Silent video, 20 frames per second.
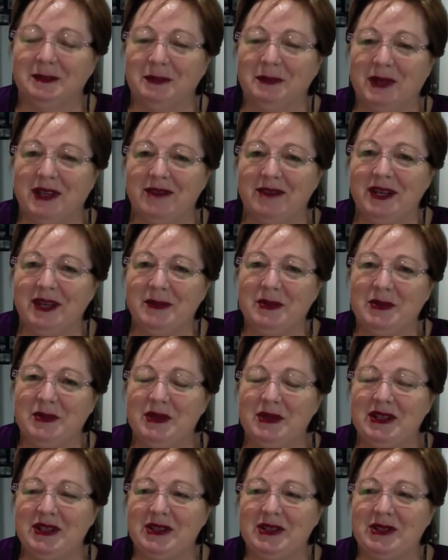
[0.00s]
my rebel
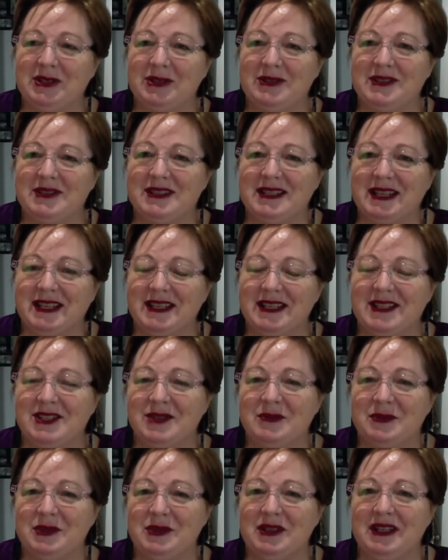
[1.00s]
with the cause
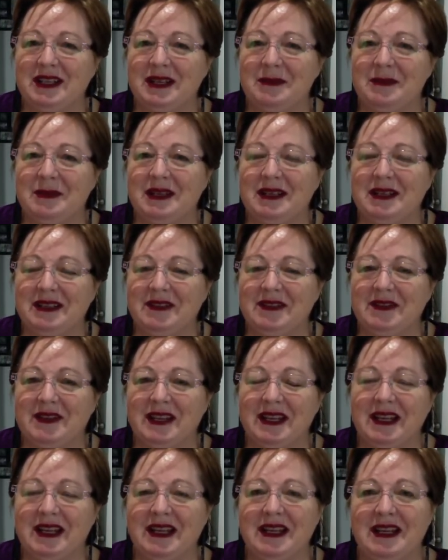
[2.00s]
nature wouldn't let me live
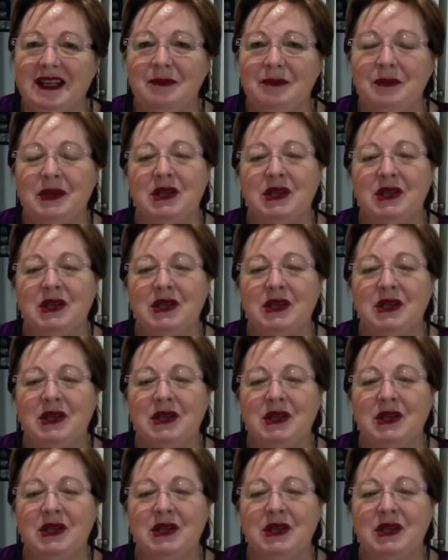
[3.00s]
there,